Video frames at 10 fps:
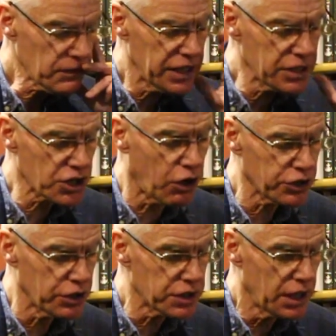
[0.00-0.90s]
he has
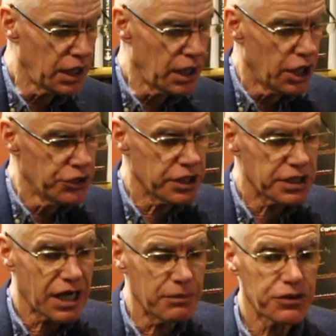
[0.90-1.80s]
argued that
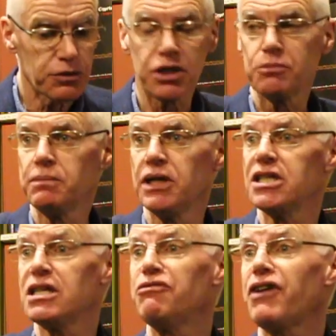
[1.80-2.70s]
dimethyltryptamine
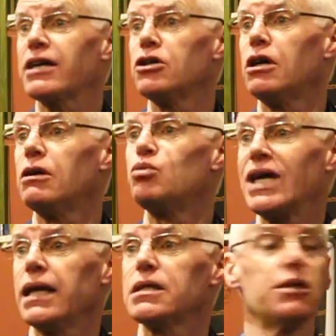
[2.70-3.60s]
is in fact our
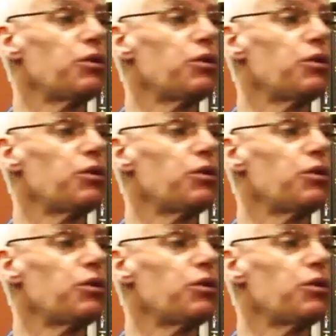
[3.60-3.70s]
reality